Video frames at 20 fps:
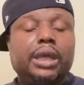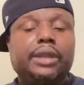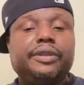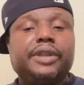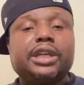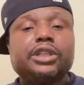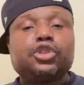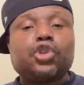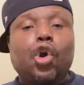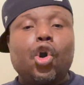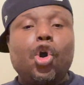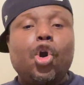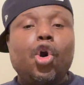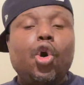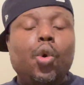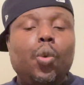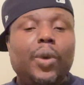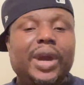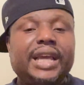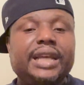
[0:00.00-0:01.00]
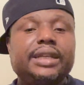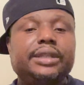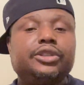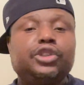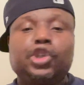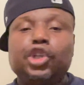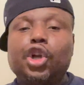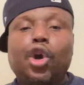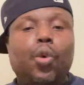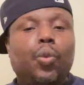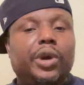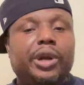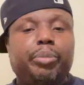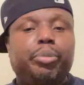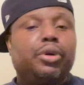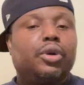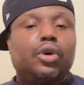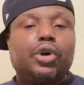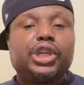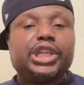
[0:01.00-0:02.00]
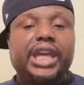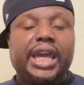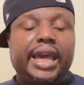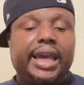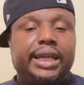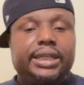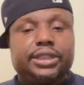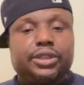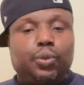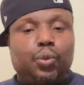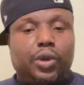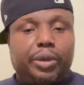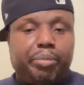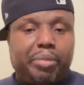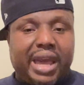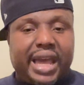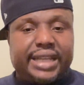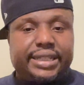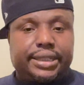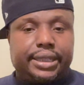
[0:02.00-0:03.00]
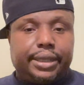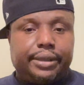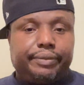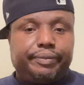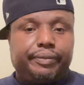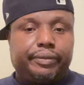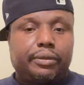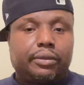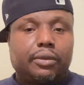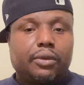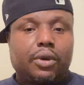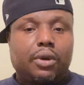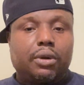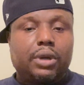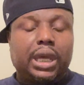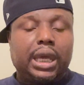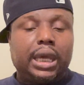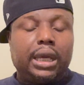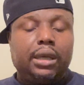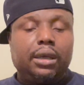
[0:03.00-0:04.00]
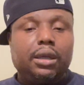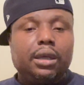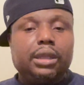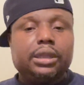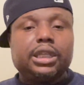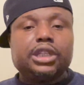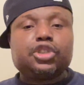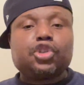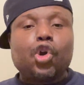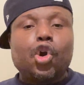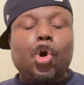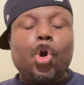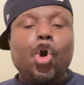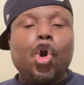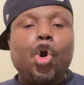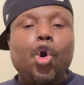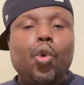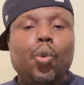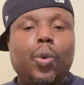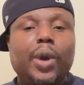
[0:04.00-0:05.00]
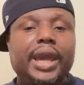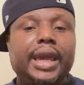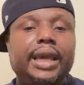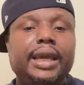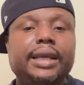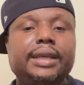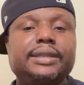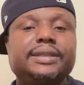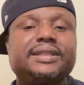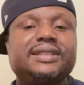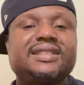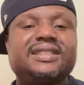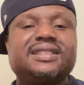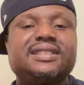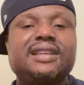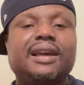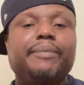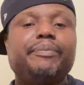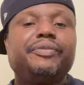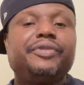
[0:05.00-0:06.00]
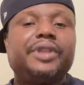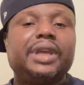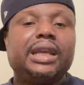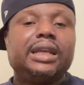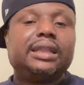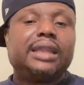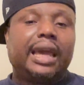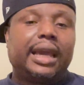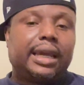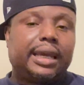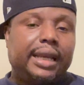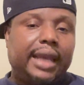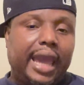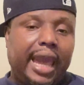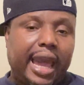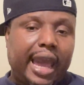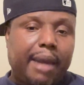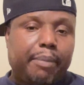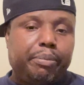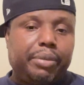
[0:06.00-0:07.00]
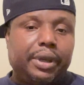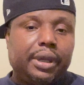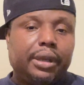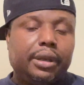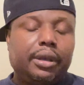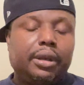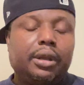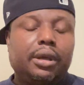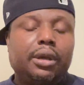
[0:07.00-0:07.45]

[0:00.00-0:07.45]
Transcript: There's always, you don't want to put all your eggs in one basket, okay? There's always something that can happen.